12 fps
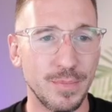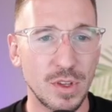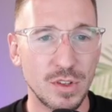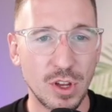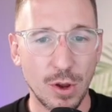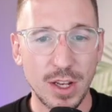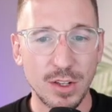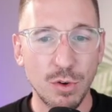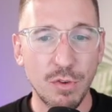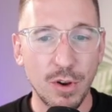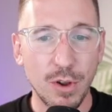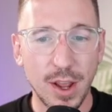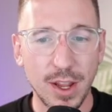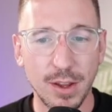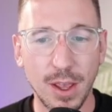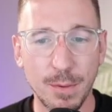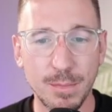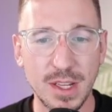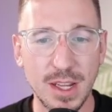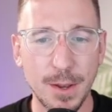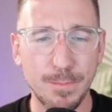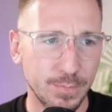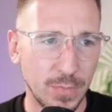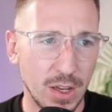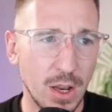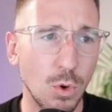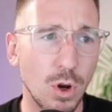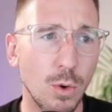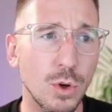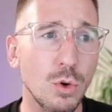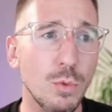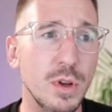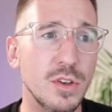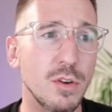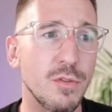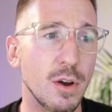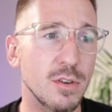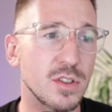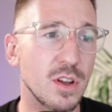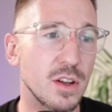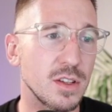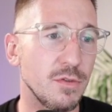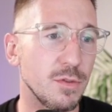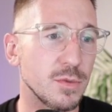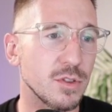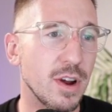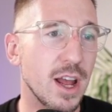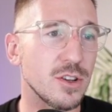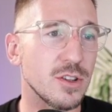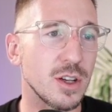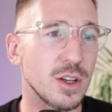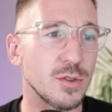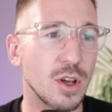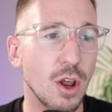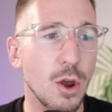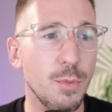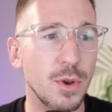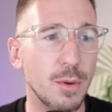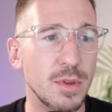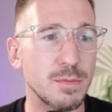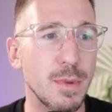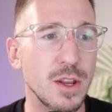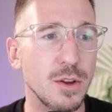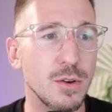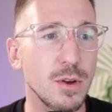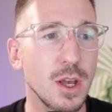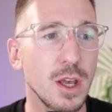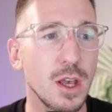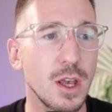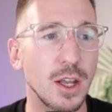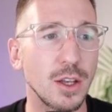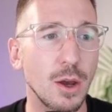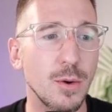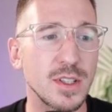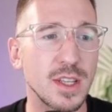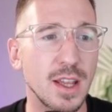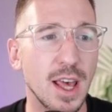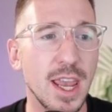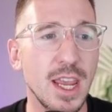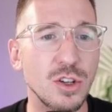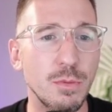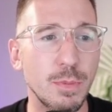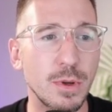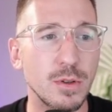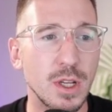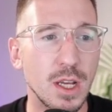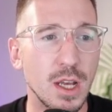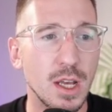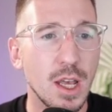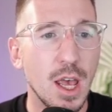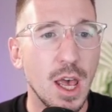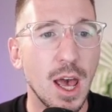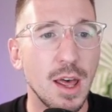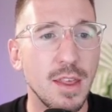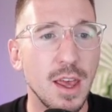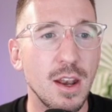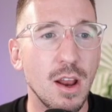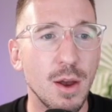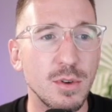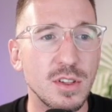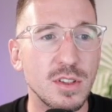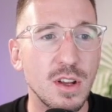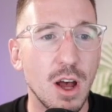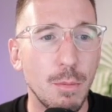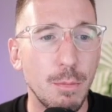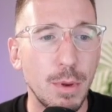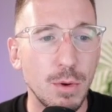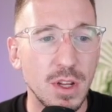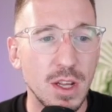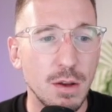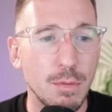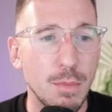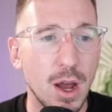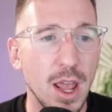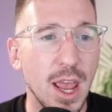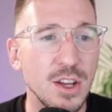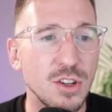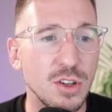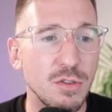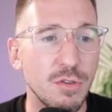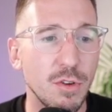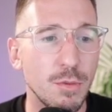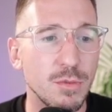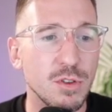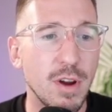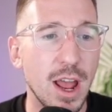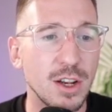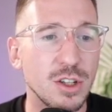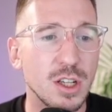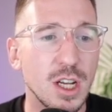So in Toolflow, I can come to here. Now, what I would normally do if I was starting from scratch is I'd open up this menu, I'd go into the agent builder, and then I would start building my agent from scratch.